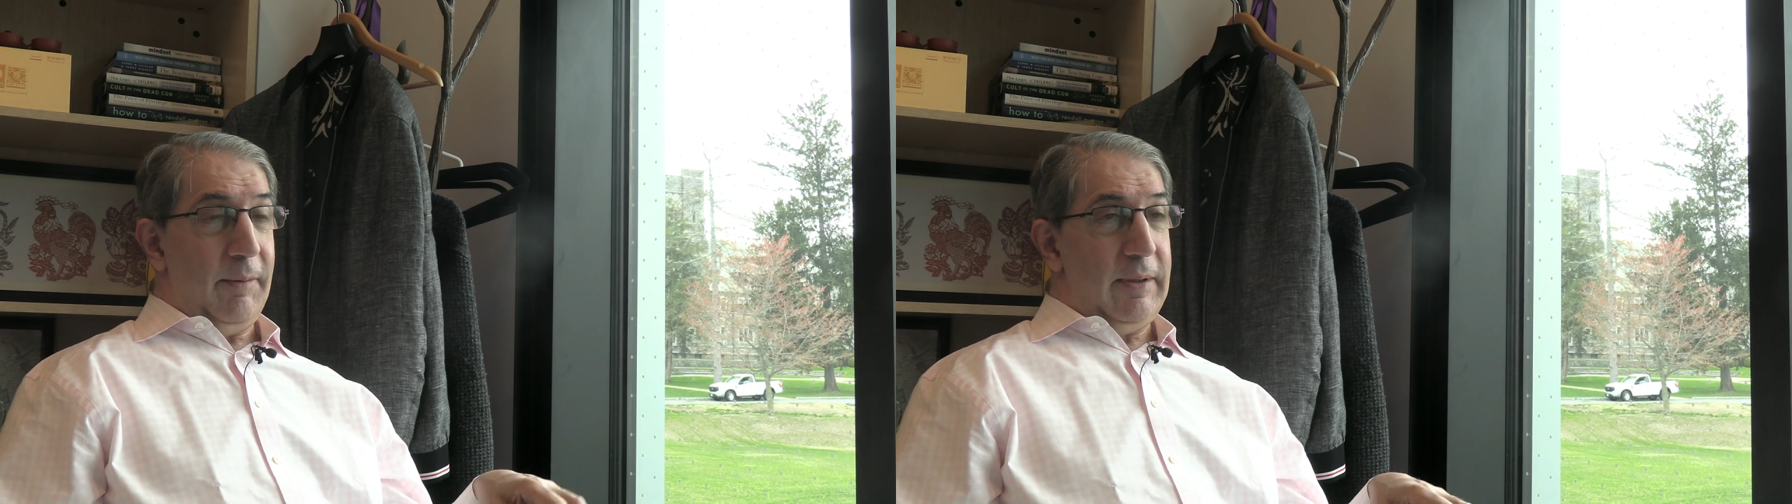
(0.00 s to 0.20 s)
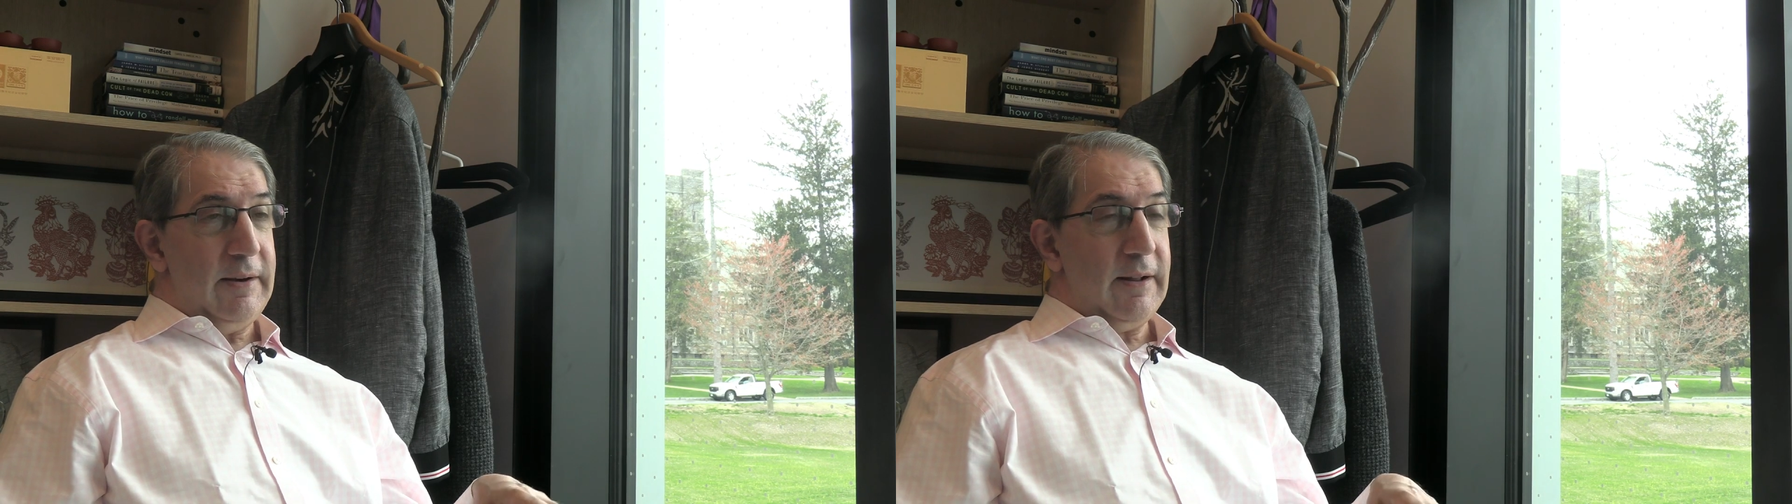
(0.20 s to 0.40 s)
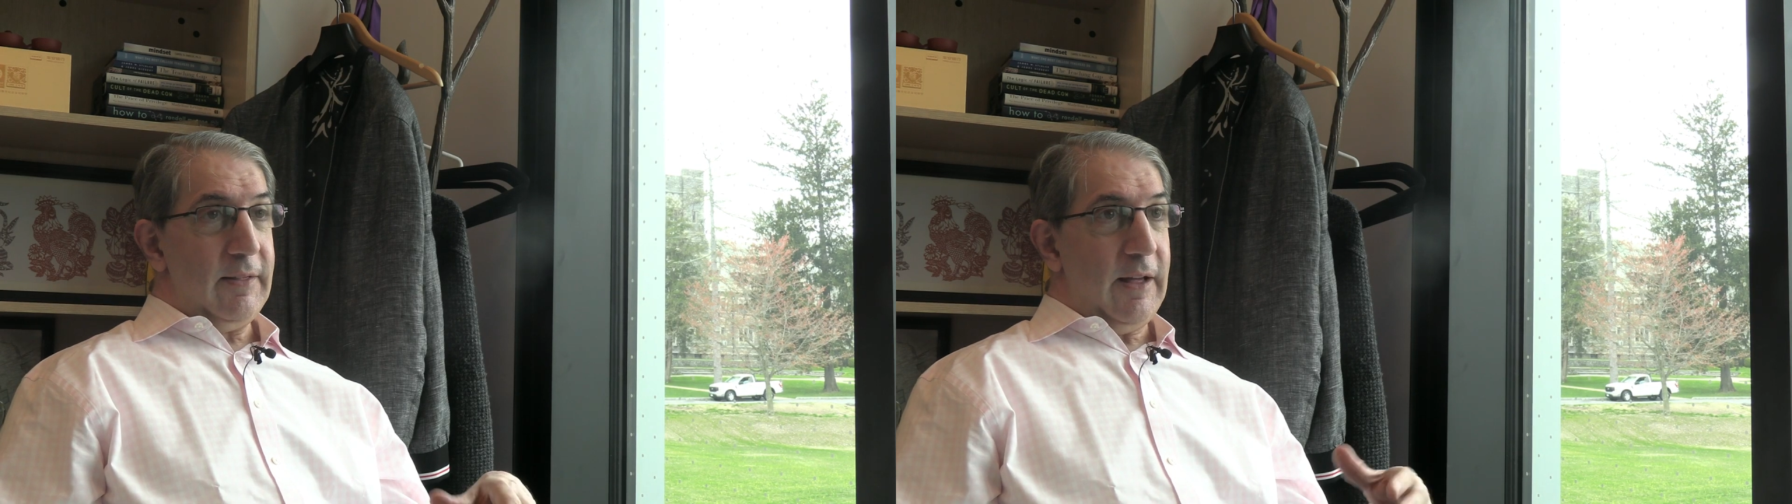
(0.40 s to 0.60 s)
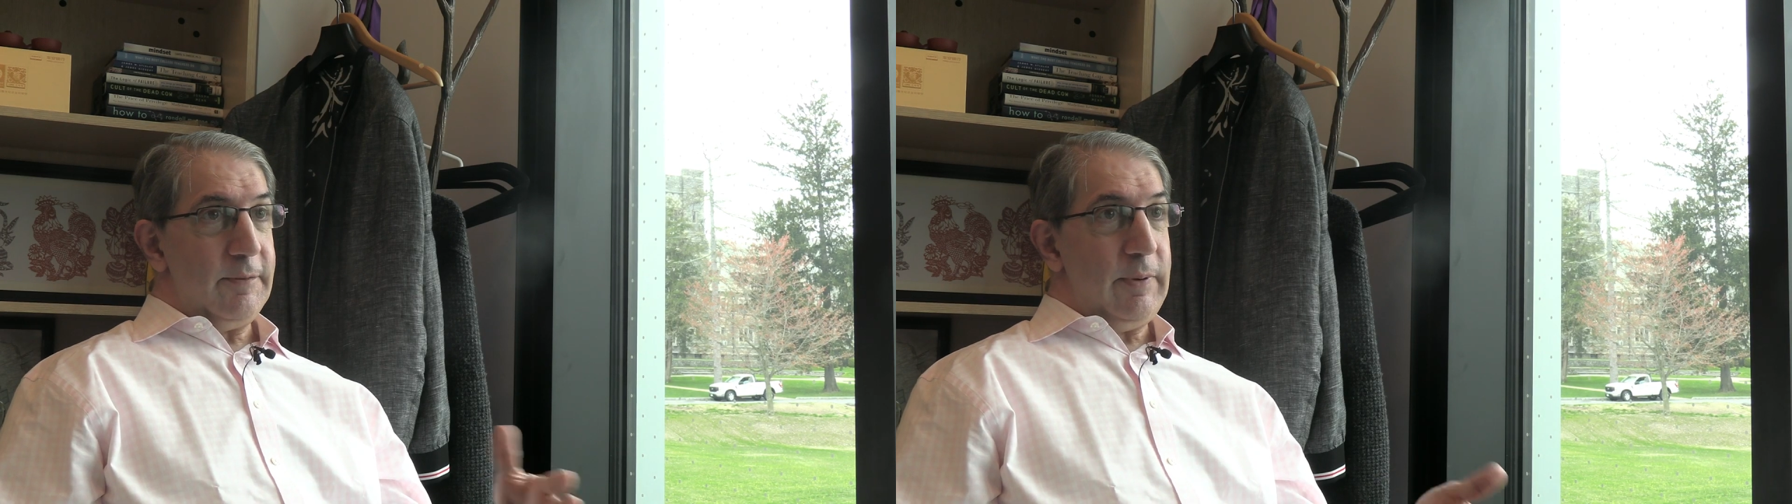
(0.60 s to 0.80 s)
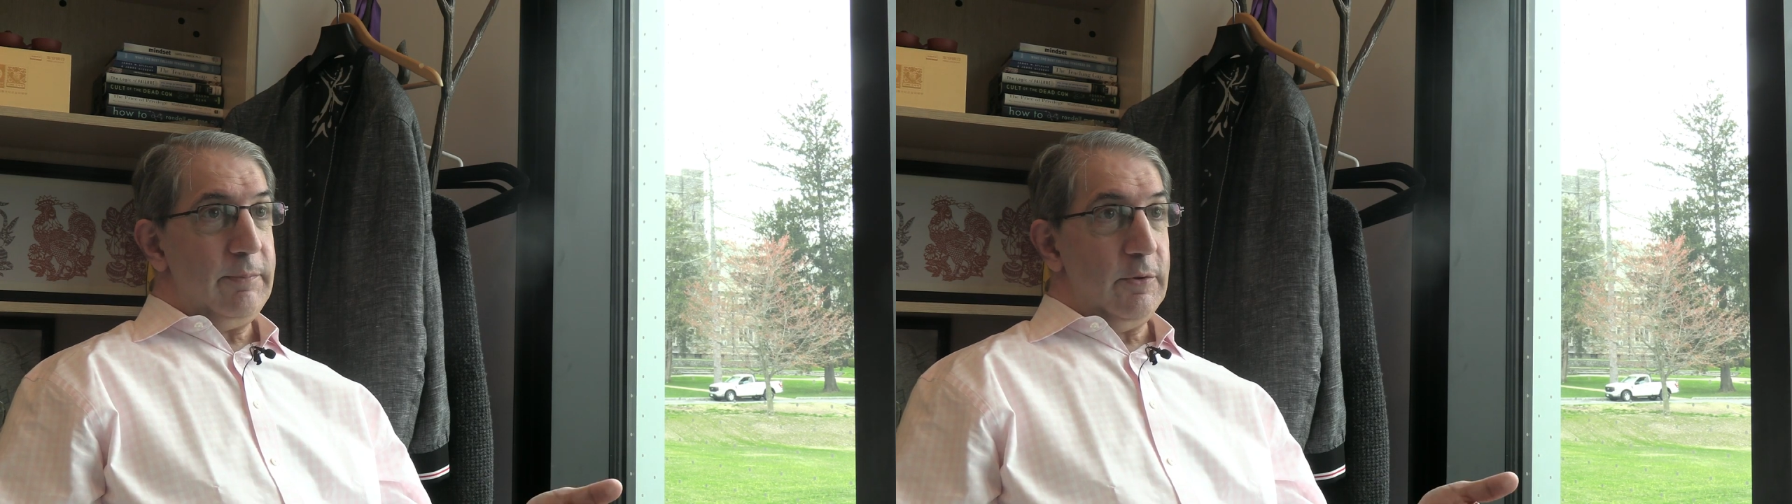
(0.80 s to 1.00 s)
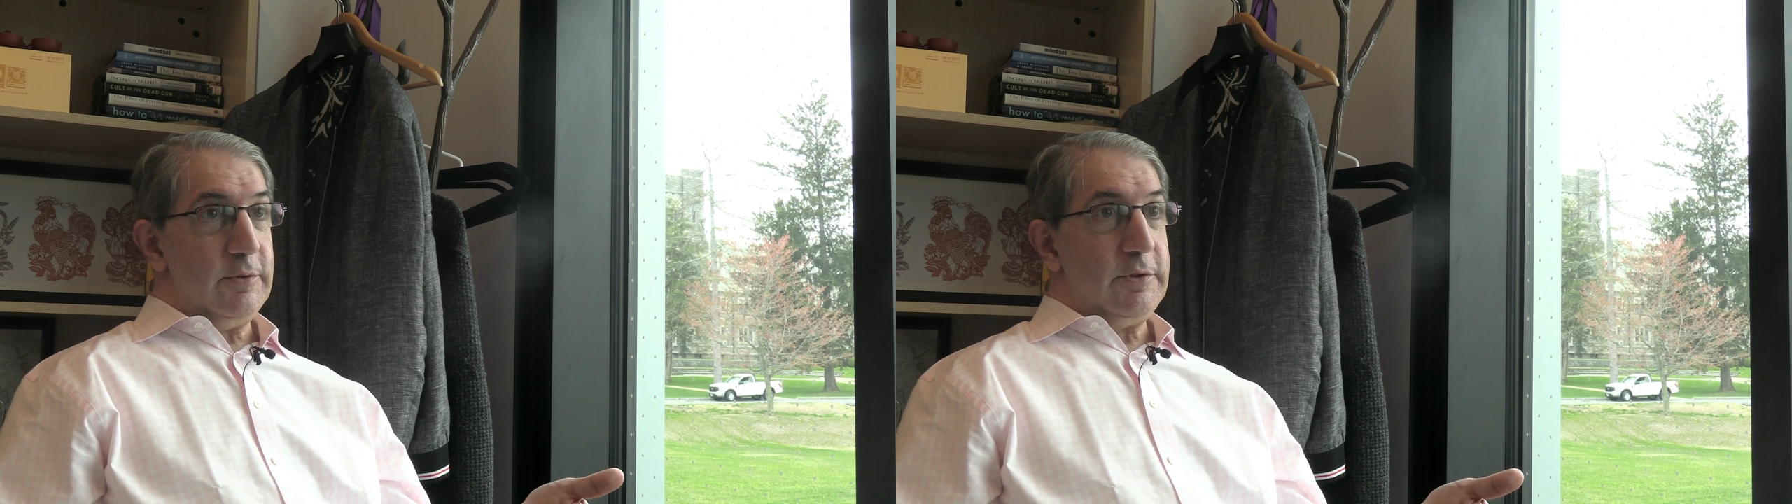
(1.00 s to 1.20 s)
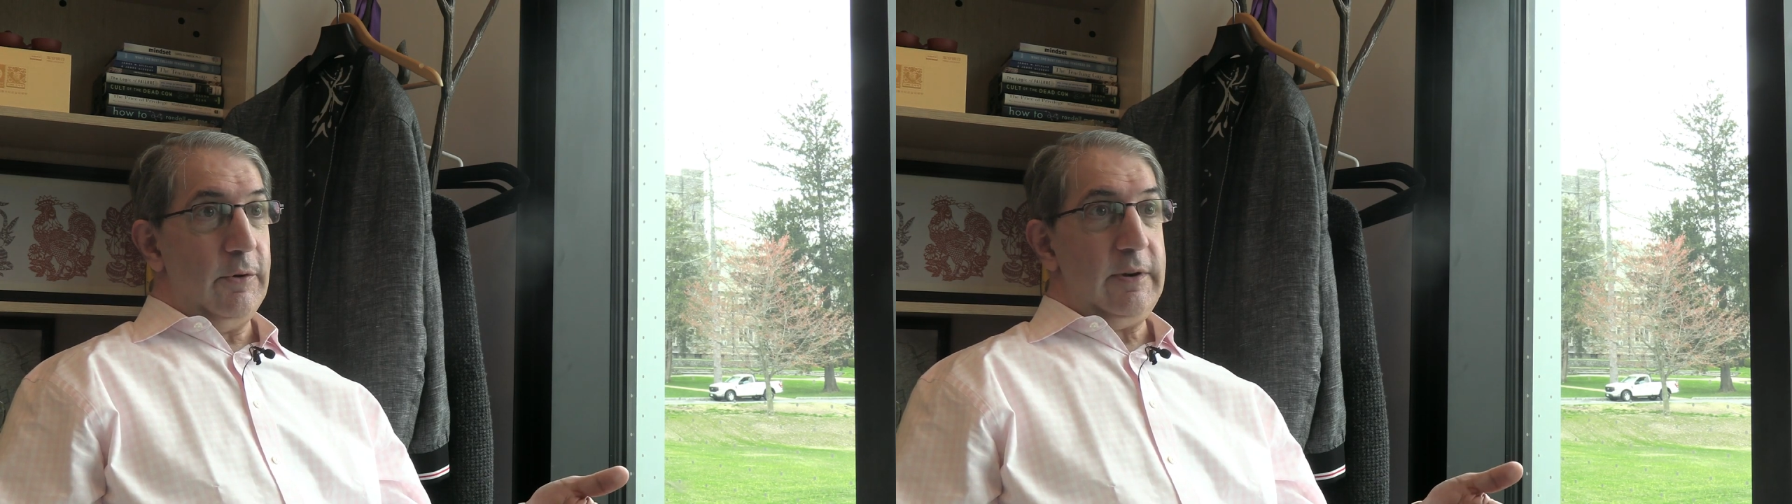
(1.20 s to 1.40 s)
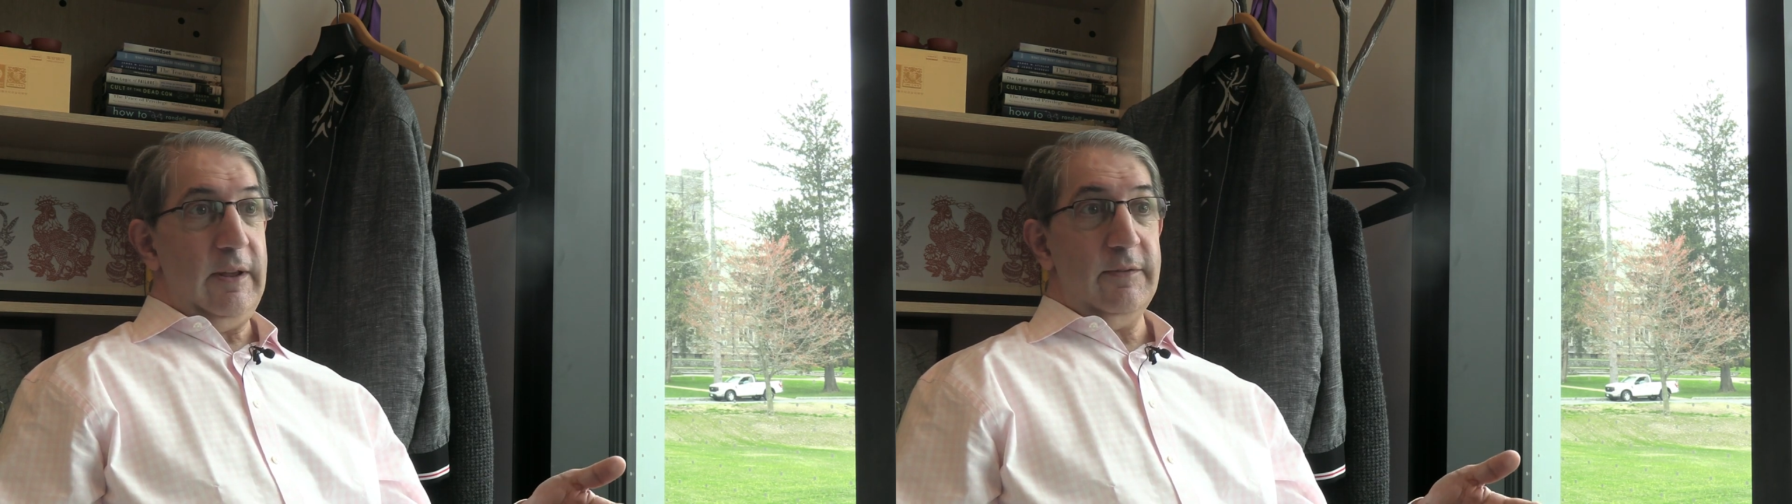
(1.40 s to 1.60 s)
I mean, a lot of people who
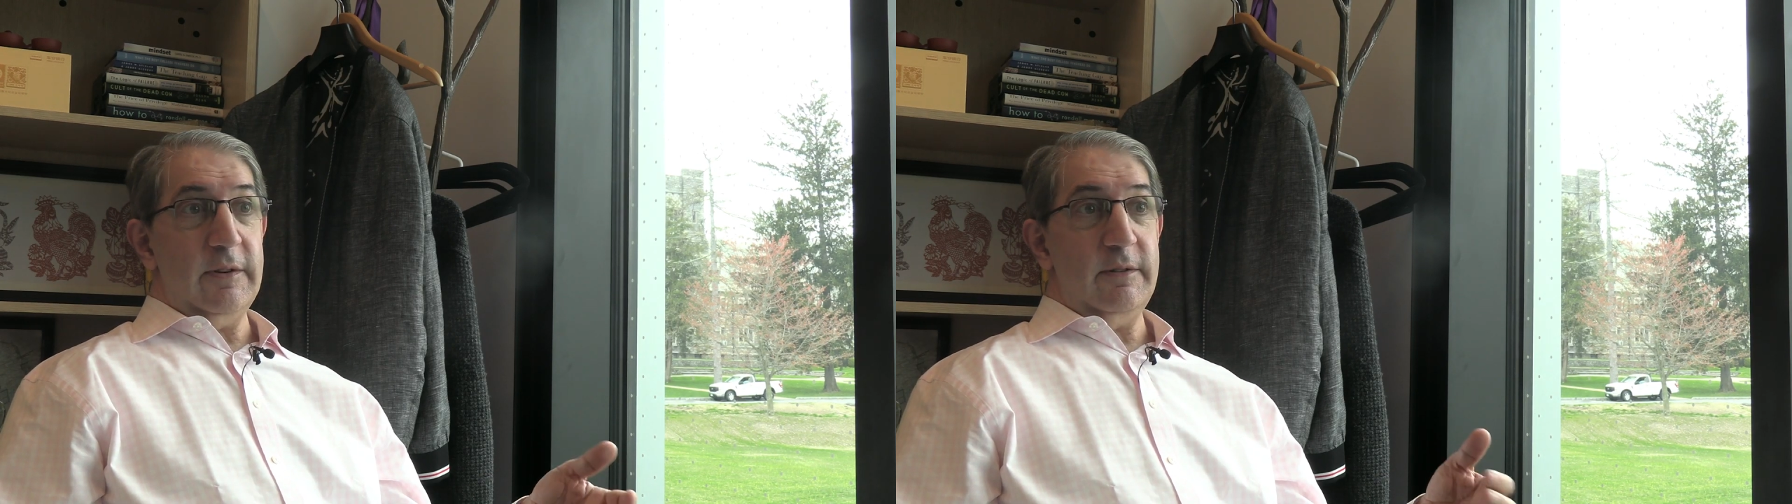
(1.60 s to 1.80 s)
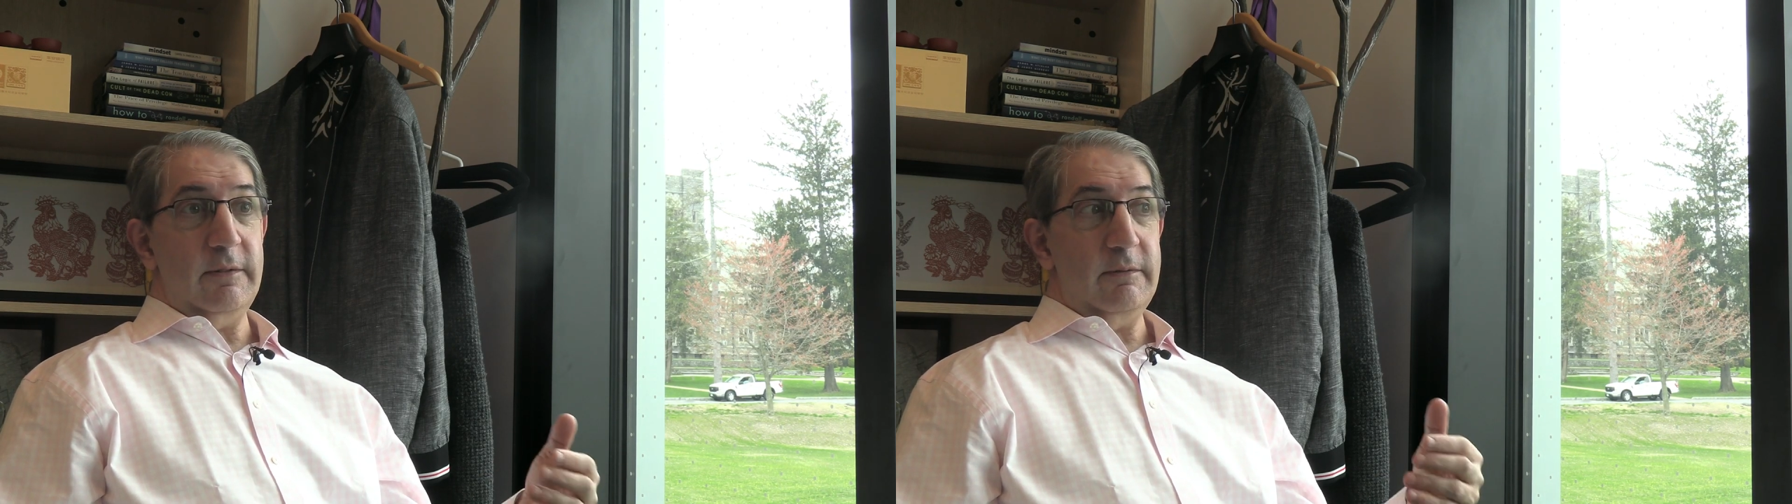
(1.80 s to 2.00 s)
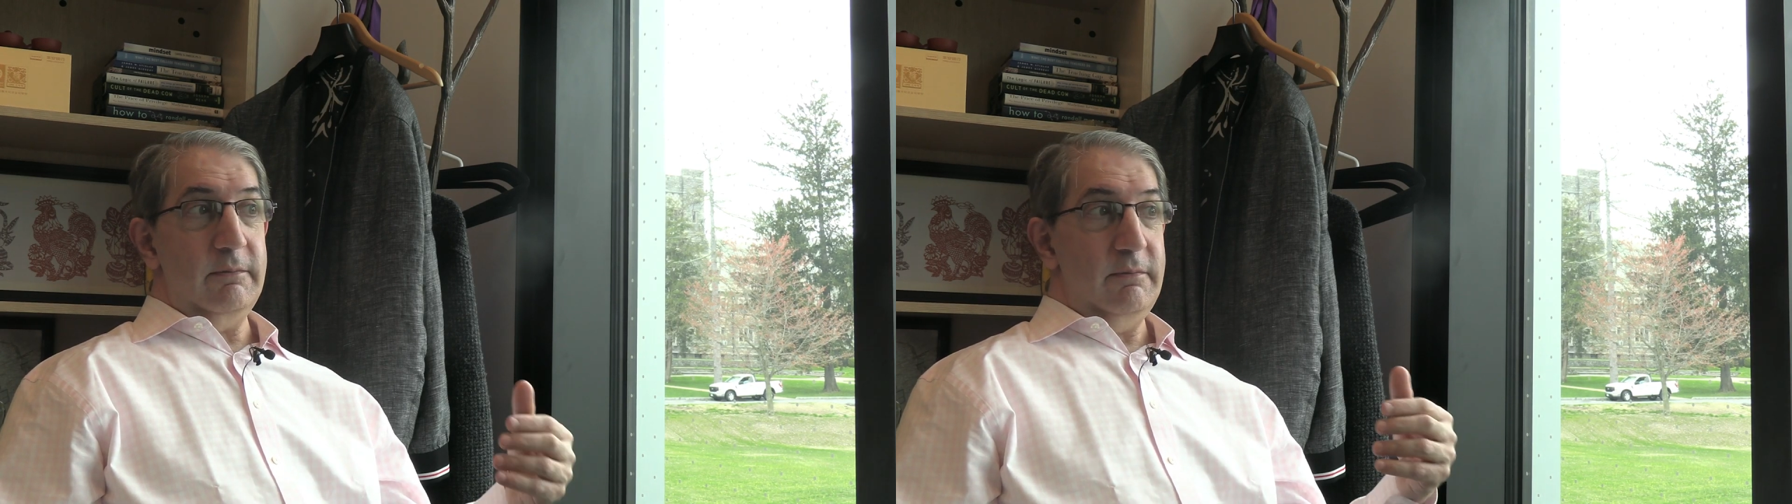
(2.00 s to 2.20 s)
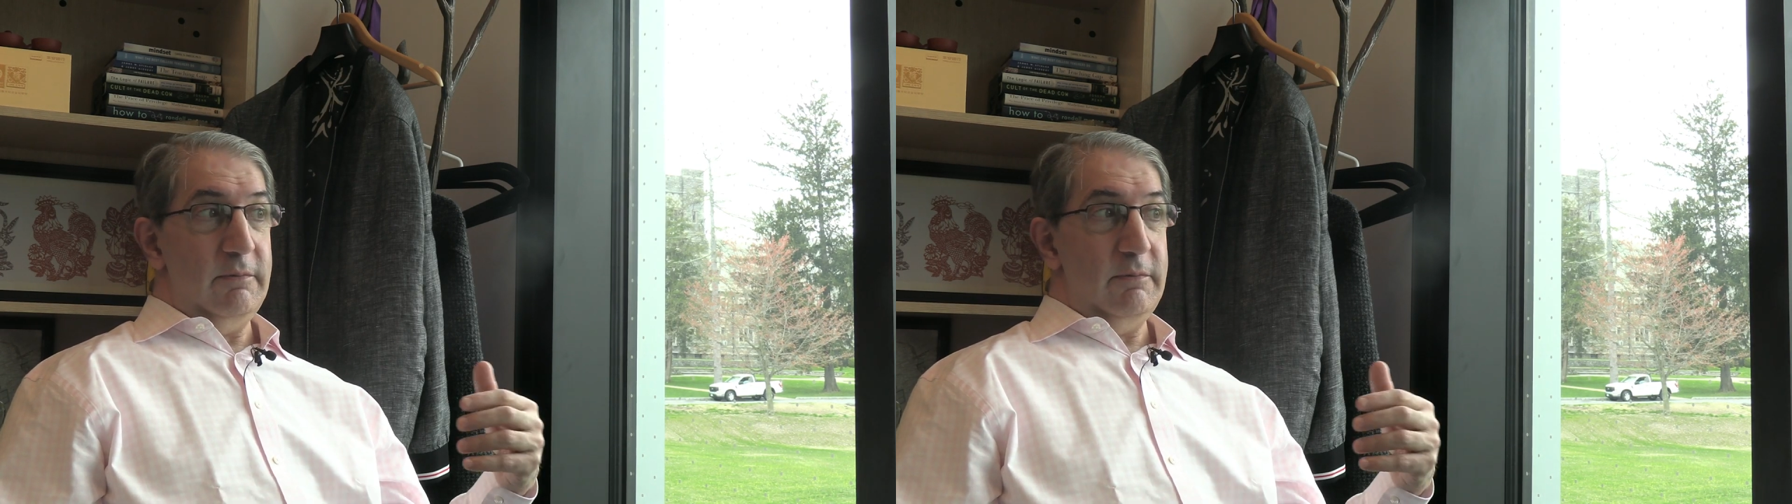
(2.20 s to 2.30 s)
don't even